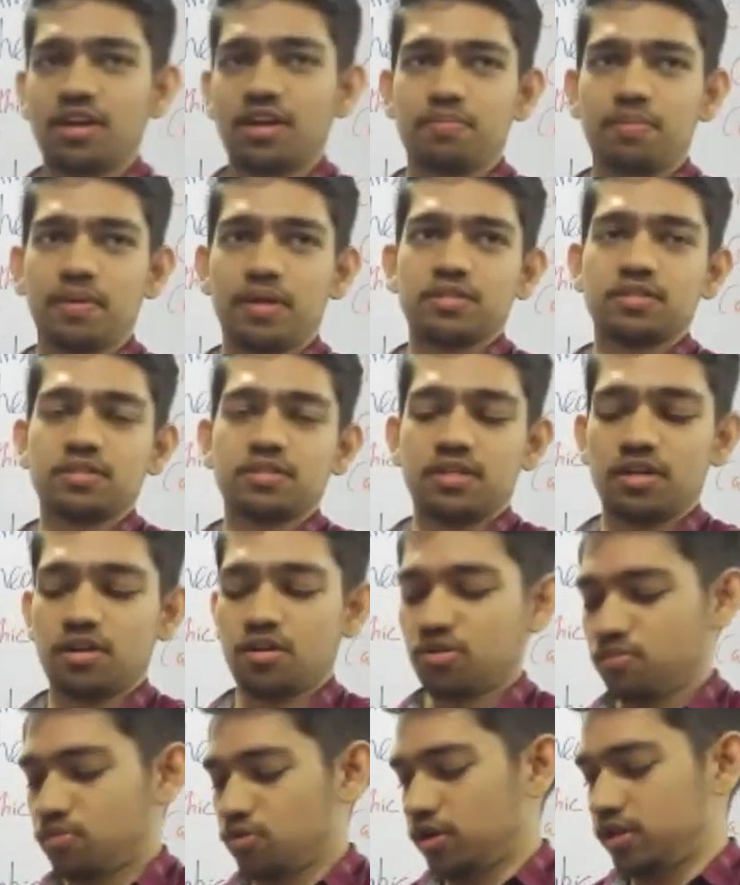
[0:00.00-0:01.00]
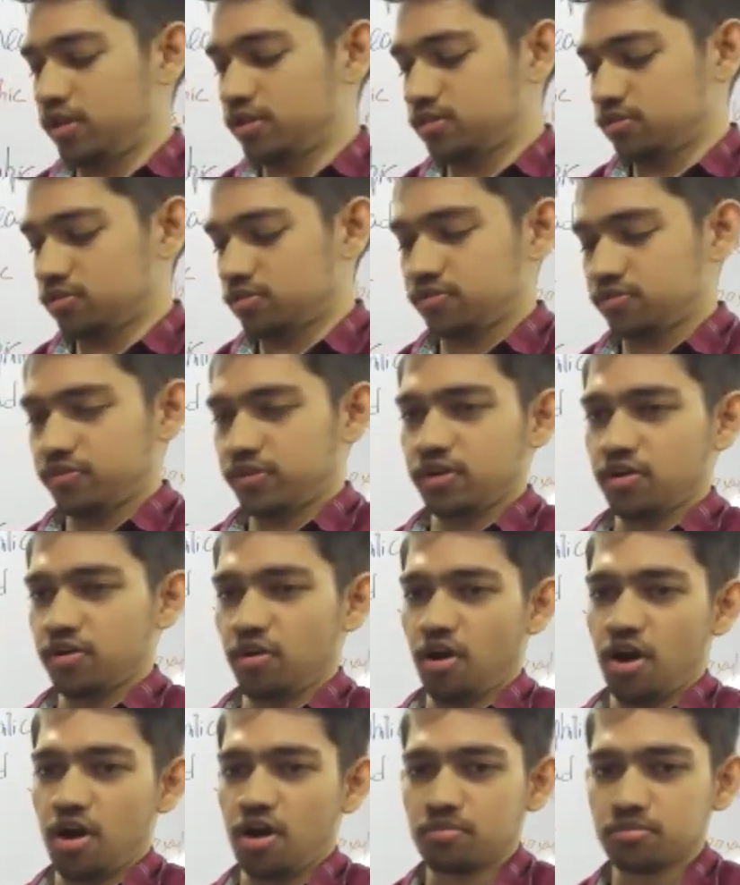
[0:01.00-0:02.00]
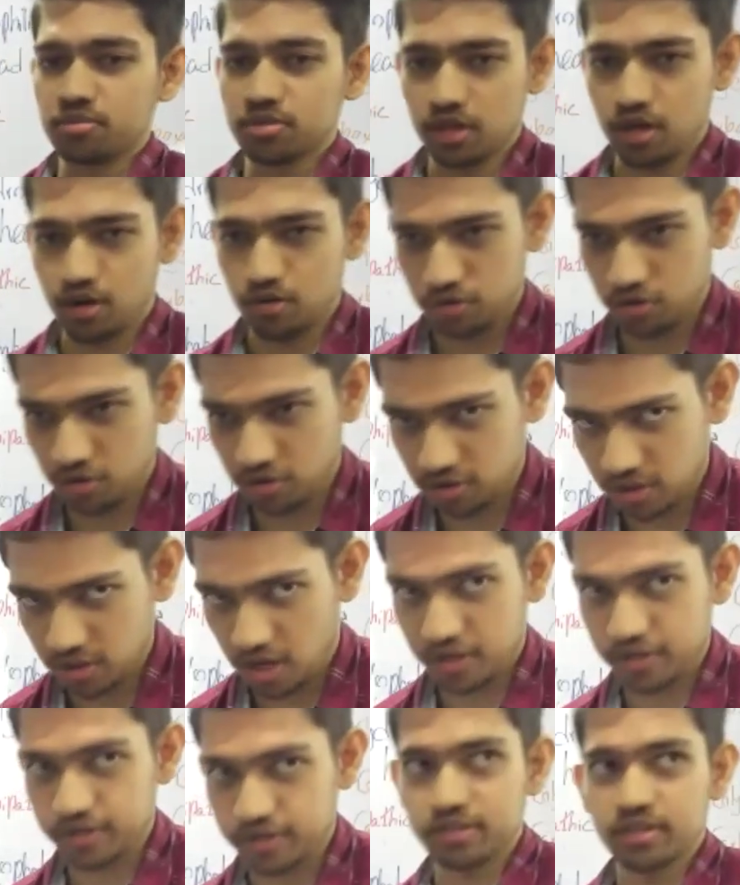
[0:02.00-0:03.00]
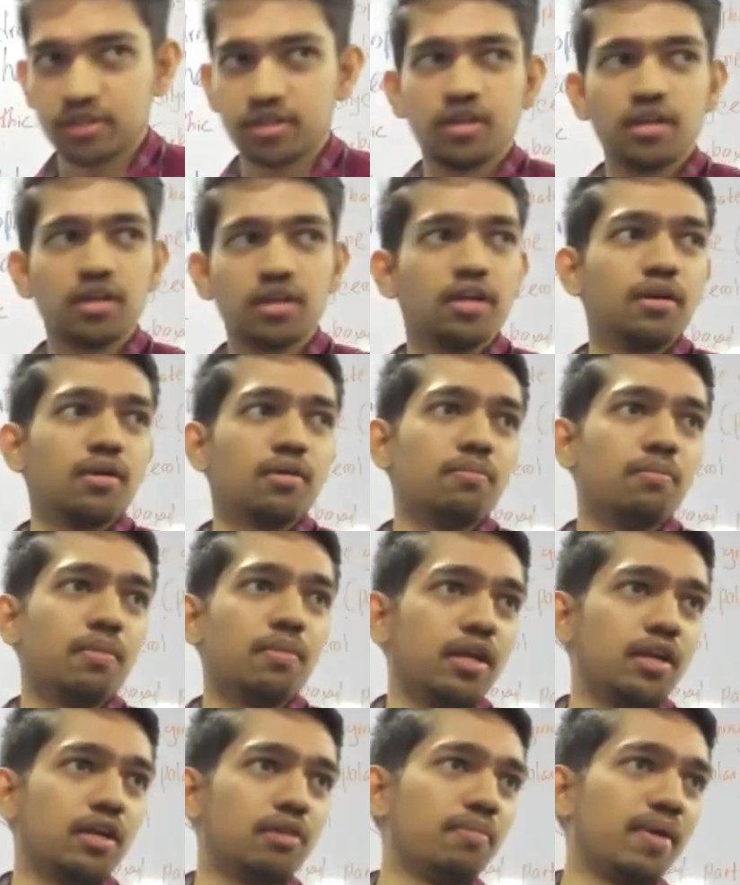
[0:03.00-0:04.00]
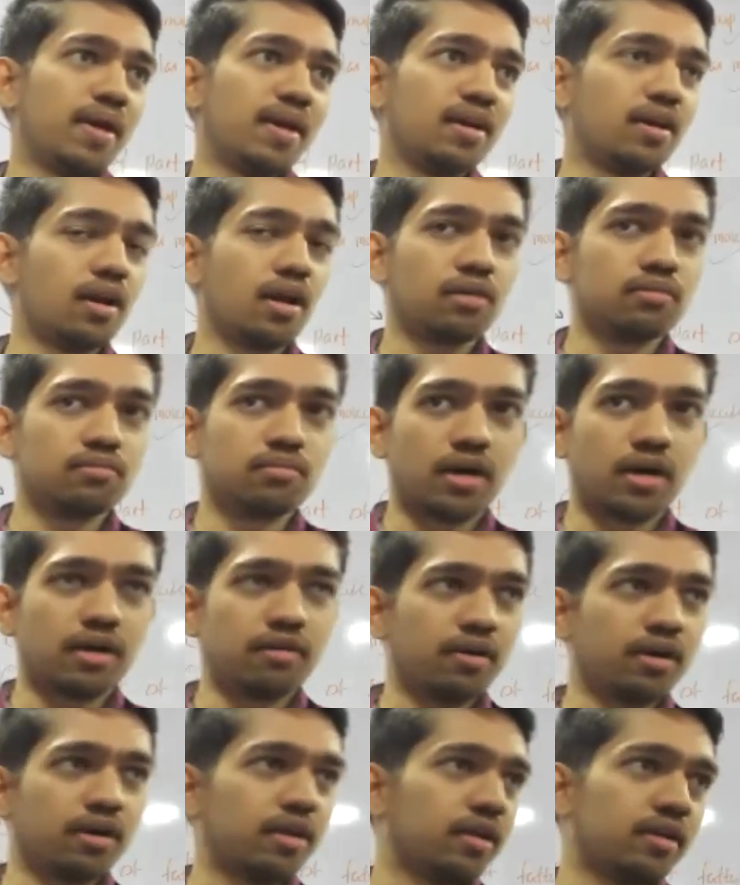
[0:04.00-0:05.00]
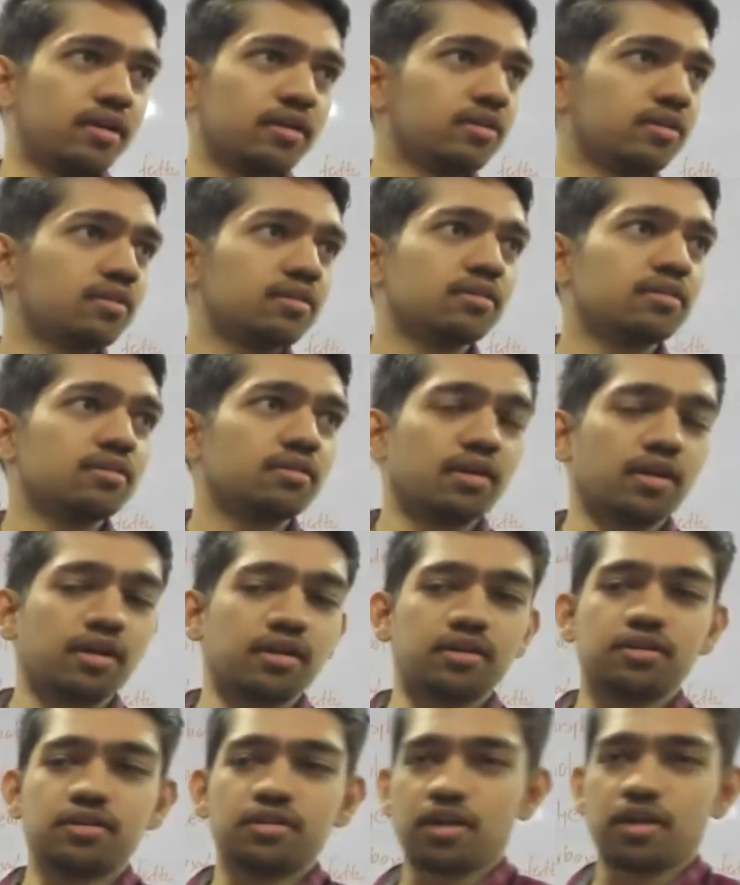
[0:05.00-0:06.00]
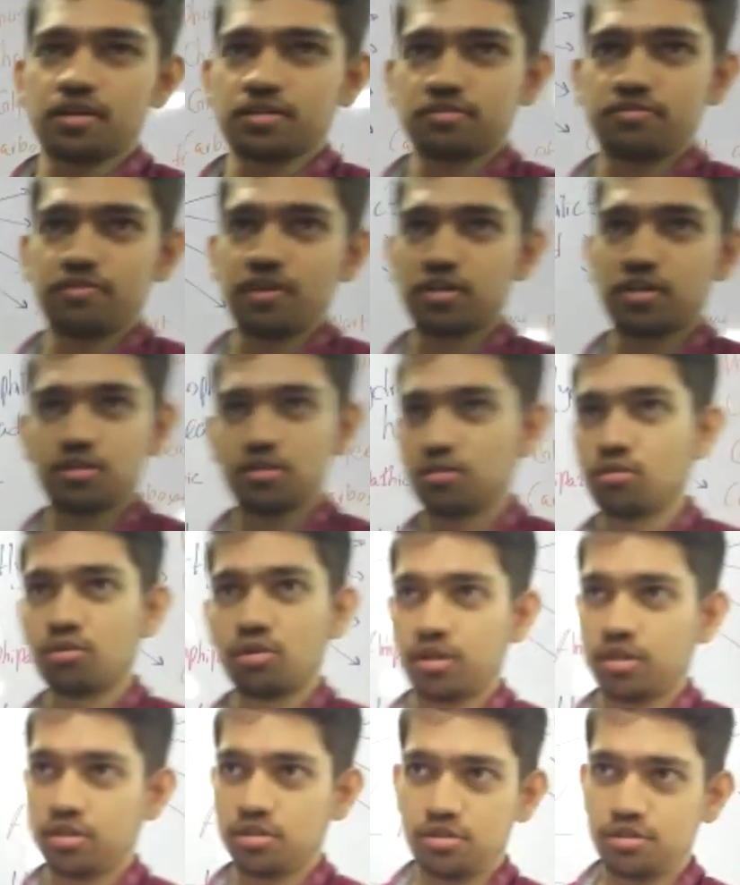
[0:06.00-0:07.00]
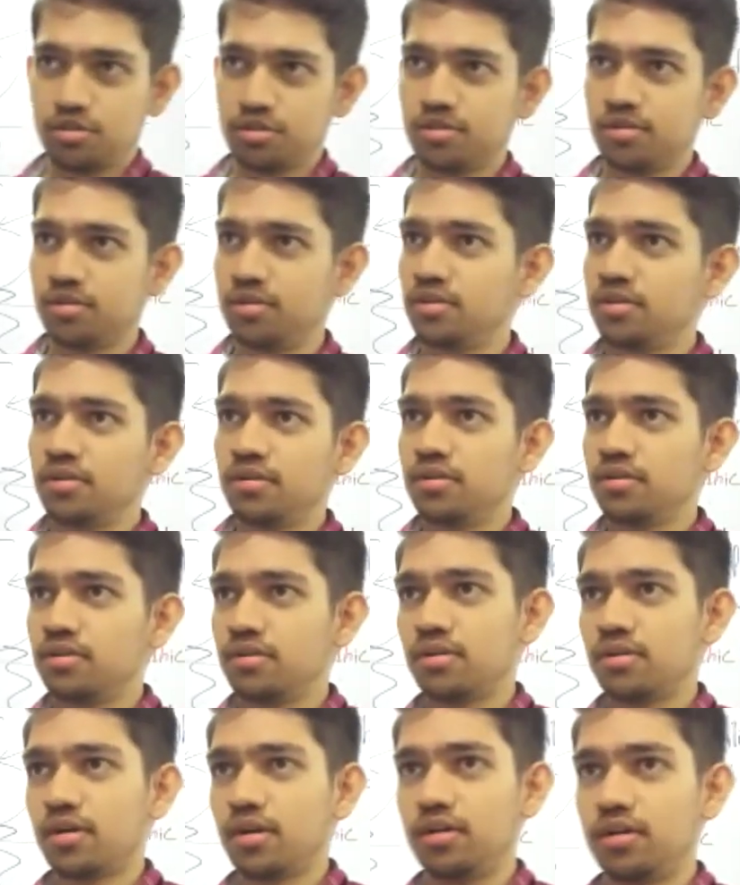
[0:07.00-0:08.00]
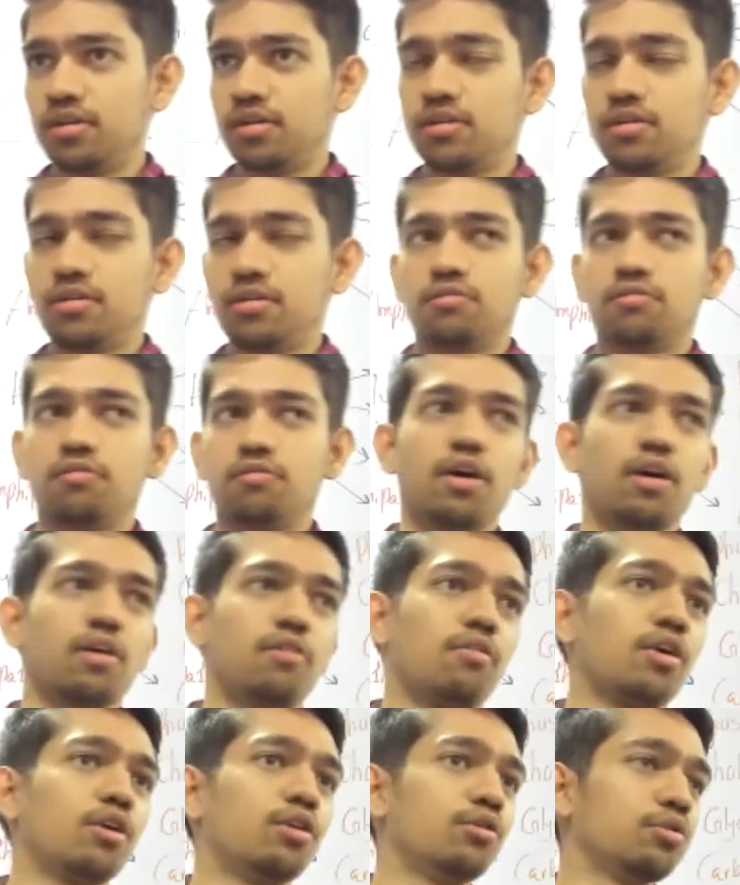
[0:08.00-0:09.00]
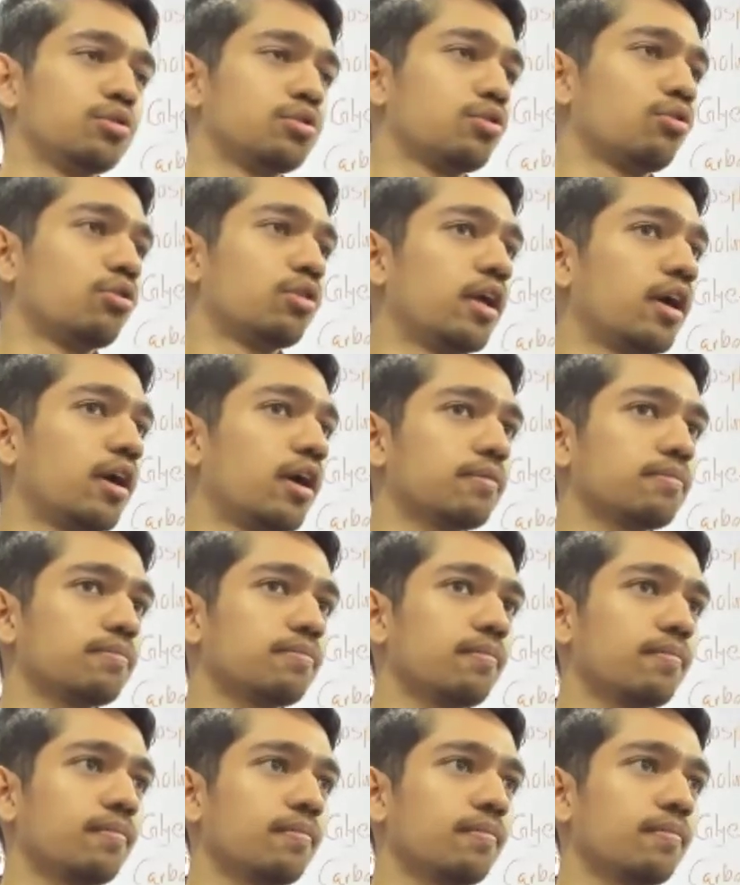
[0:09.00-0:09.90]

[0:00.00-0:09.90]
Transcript: There are places in our body, sort of in our arms, around your thighs, main mennang badavateta. Right. There's a fat storage. Right. Where what do you store there?